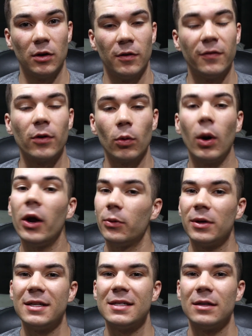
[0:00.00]
For what
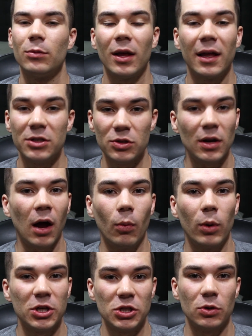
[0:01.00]
reason? Well, I do not
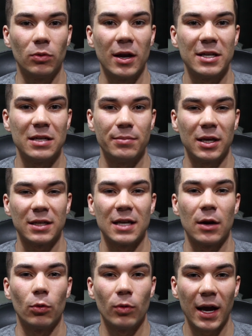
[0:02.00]
wish to erase it because
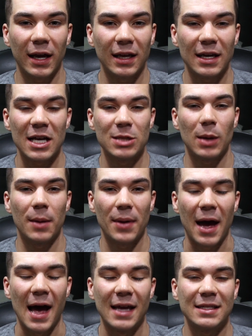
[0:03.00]
I recognize my
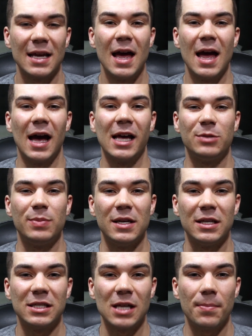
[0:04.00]
past as
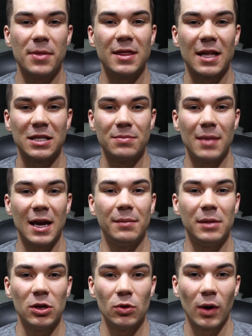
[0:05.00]
being something that's made
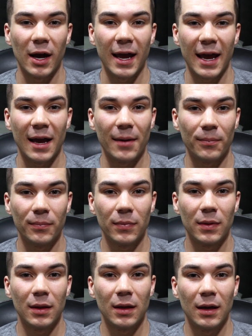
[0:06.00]
me who I am,
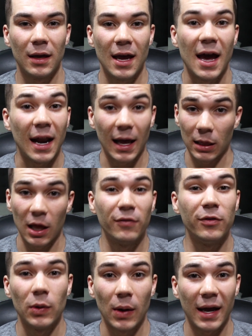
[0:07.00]
and I
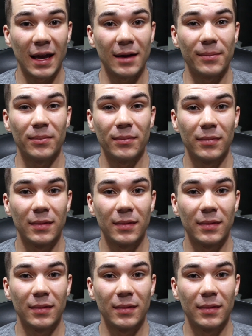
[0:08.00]
love who I am.